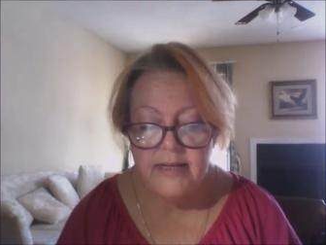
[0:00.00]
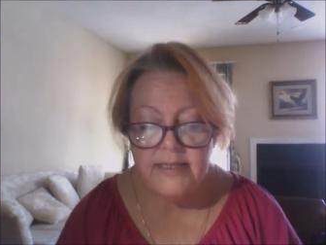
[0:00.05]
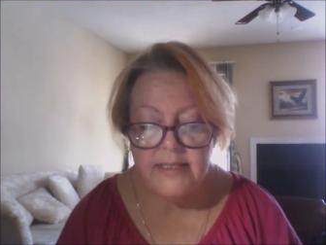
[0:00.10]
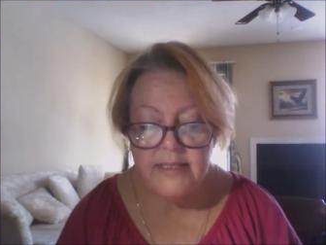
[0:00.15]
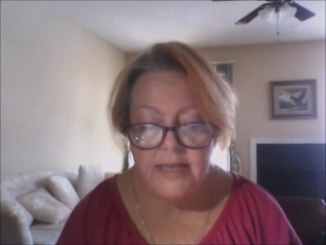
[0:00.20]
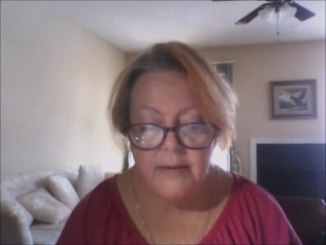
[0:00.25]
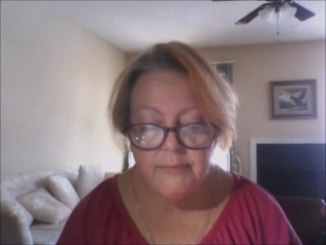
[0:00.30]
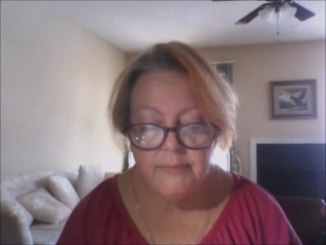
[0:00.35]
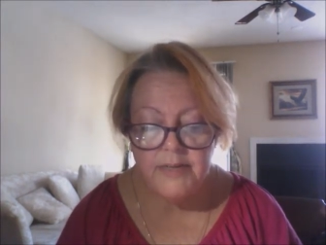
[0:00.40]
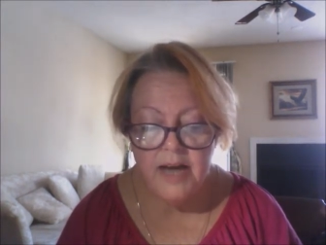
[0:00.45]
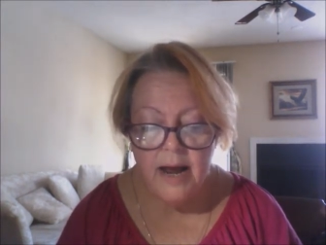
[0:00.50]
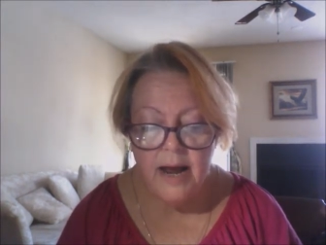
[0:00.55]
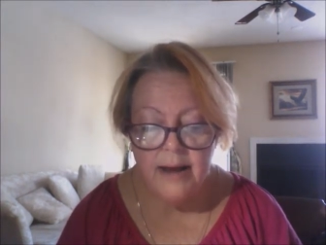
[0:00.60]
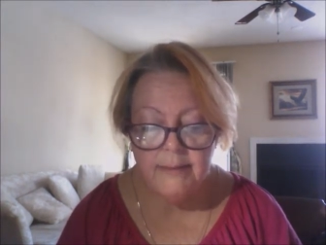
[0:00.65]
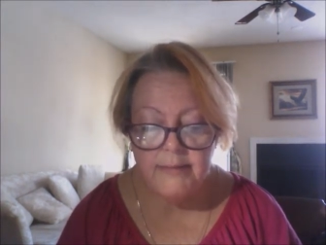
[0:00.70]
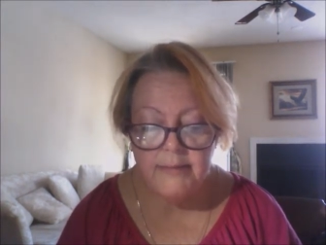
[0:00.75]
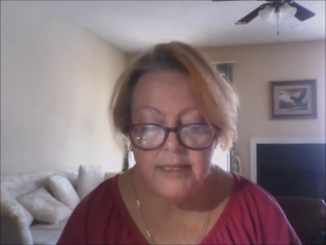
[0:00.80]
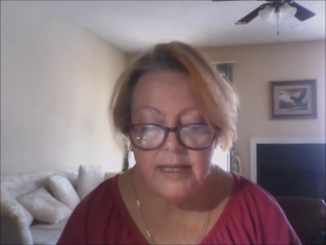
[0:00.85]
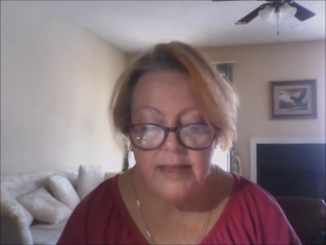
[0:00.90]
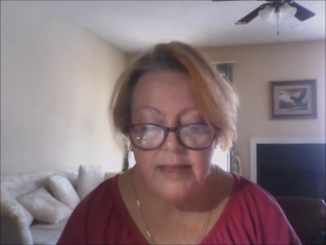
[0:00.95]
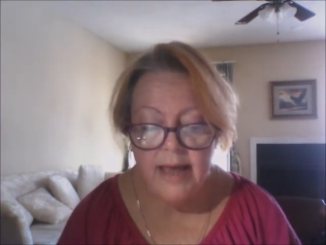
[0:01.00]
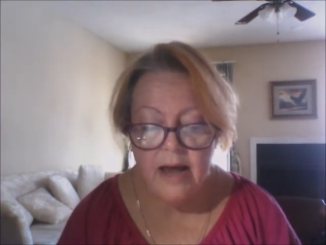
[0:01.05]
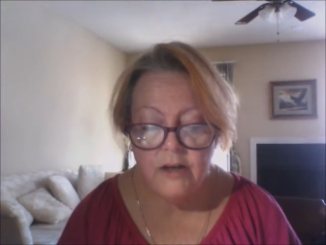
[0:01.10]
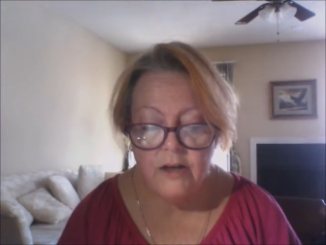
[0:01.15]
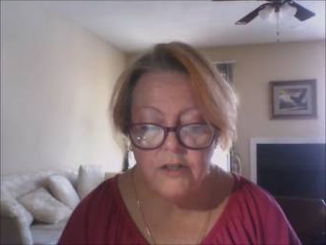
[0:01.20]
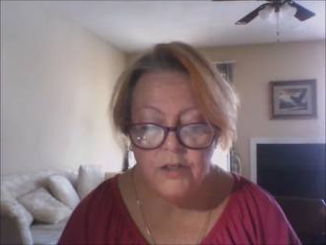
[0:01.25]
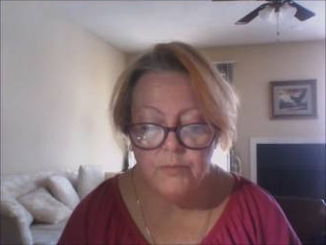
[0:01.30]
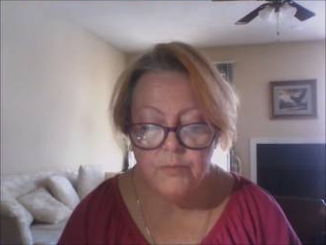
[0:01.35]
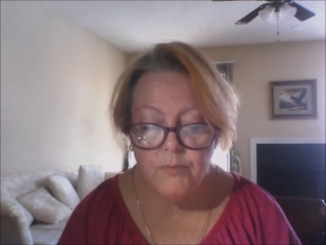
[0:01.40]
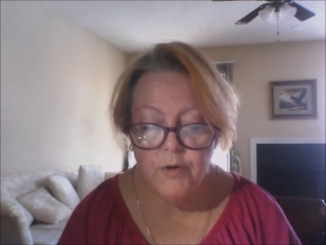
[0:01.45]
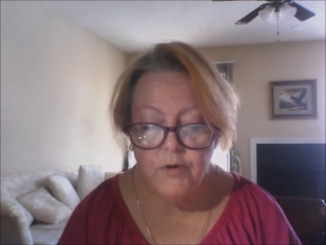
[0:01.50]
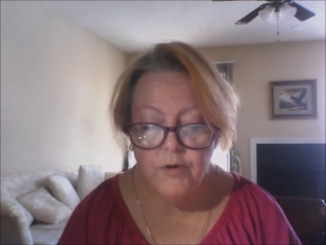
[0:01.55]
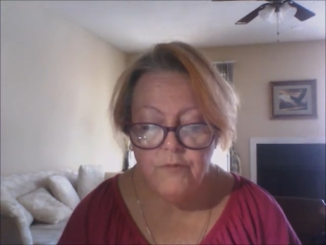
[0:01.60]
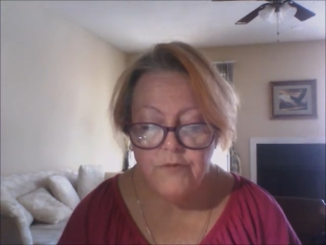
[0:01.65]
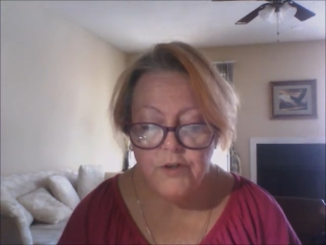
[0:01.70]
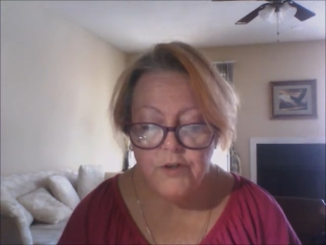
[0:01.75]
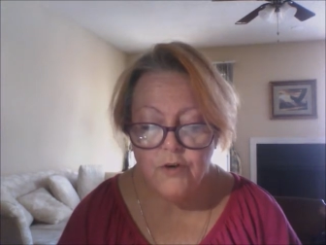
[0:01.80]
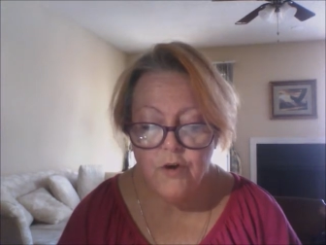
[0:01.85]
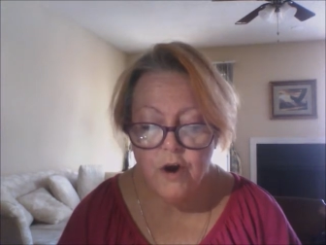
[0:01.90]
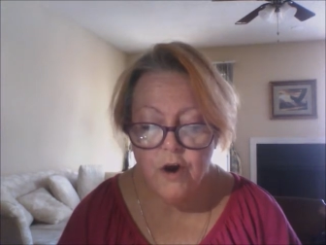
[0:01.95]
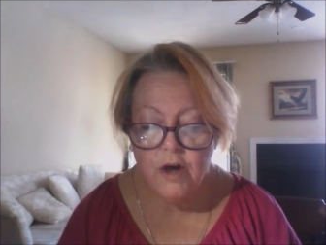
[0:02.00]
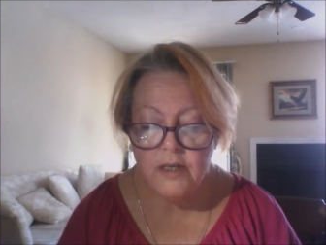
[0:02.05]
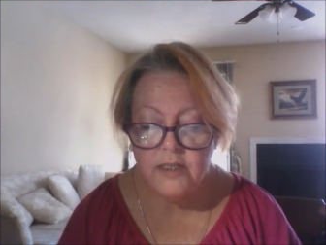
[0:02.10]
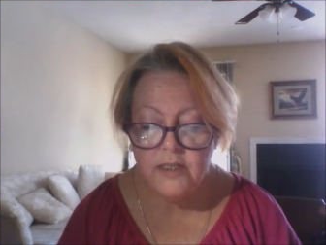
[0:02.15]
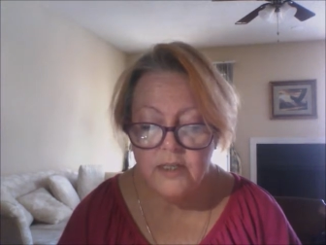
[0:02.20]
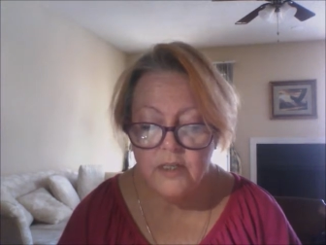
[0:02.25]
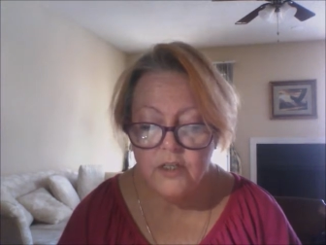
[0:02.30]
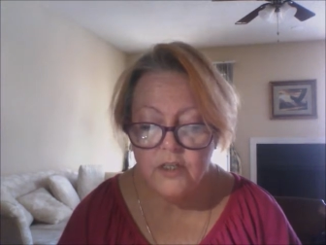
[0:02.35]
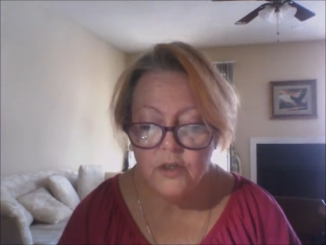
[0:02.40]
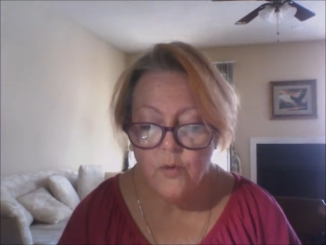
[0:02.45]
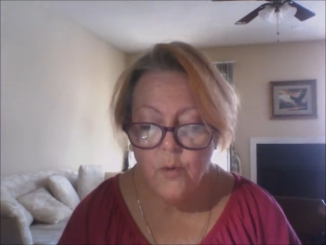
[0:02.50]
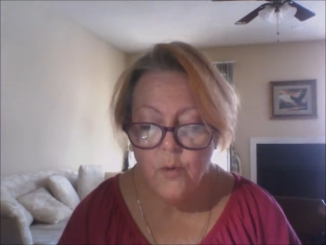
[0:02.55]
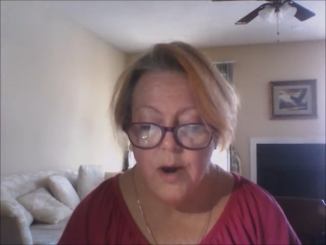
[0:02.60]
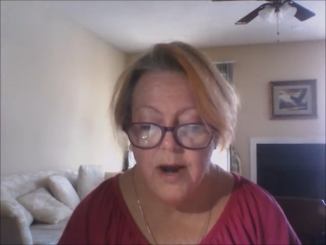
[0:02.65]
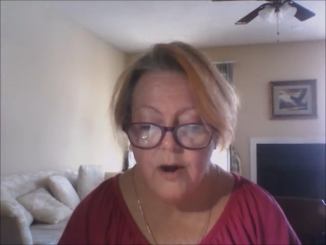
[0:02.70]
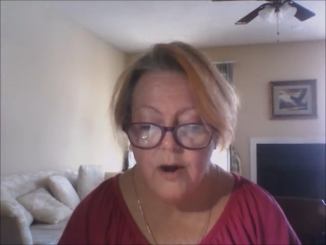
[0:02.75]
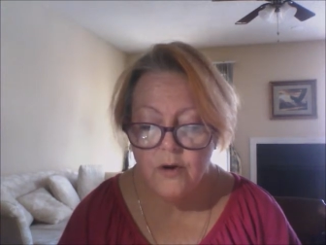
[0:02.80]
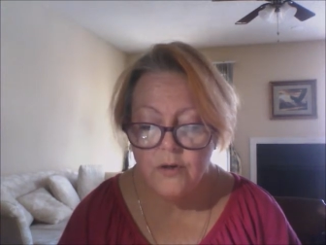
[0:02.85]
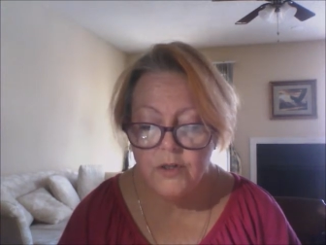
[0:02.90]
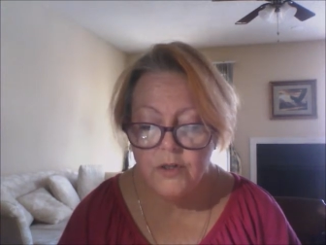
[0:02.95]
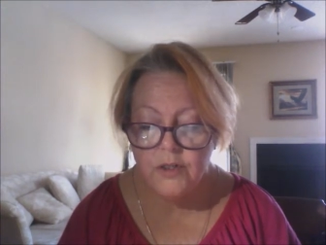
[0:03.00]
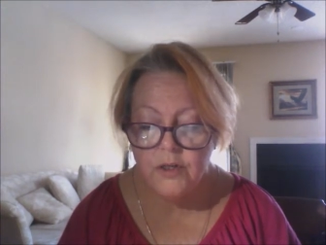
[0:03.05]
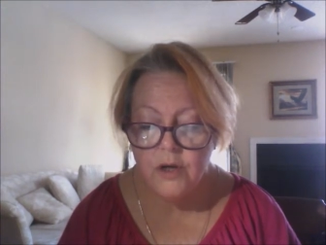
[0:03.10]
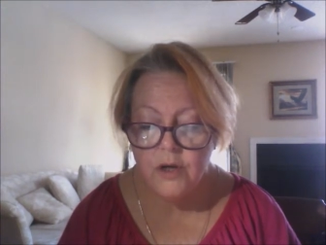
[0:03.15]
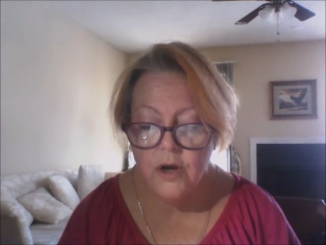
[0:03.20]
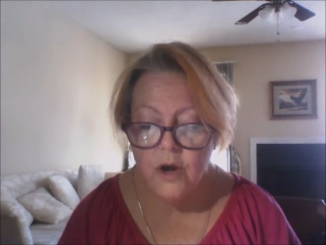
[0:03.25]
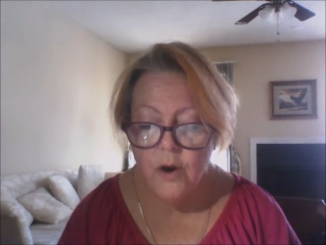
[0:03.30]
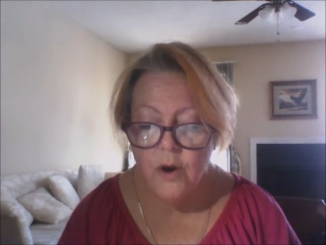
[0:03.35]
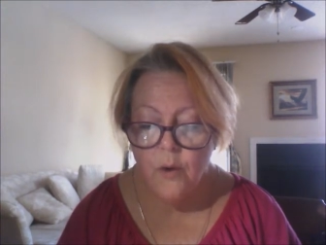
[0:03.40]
Sometimes clouds moved across the squares,